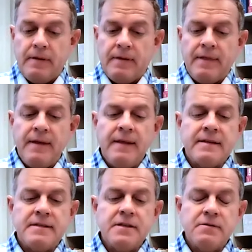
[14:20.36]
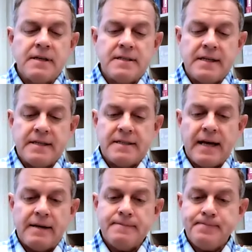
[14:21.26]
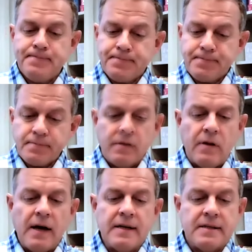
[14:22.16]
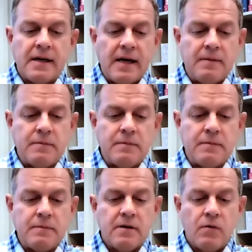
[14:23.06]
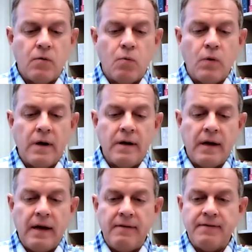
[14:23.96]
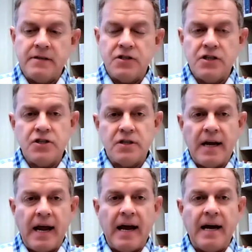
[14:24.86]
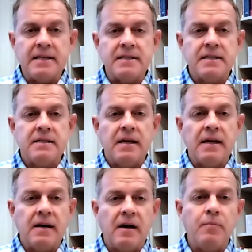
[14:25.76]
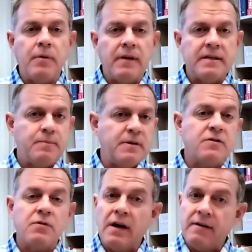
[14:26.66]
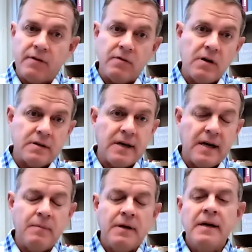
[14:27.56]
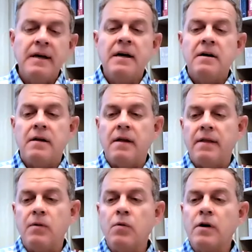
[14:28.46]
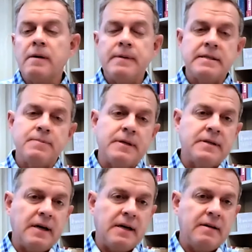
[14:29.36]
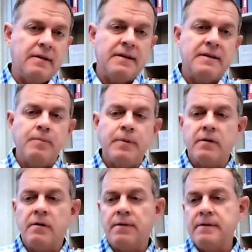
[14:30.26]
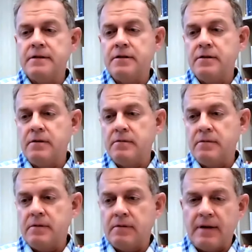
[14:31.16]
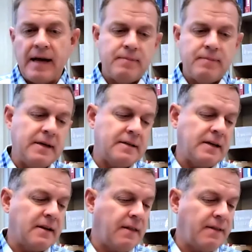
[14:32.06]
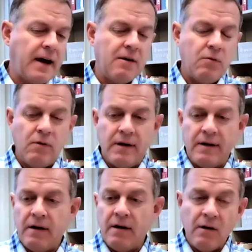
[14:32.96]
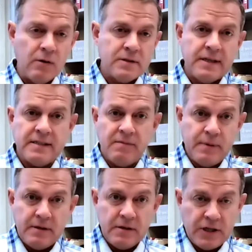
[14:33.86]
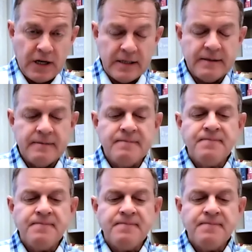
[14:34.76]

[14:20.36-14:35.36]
The thing that's interesting is that a lot of times when a physician has a couple that's been trying for a long time, the workup has been done, the typical lab testing, the thyroid, and all those things have been checked,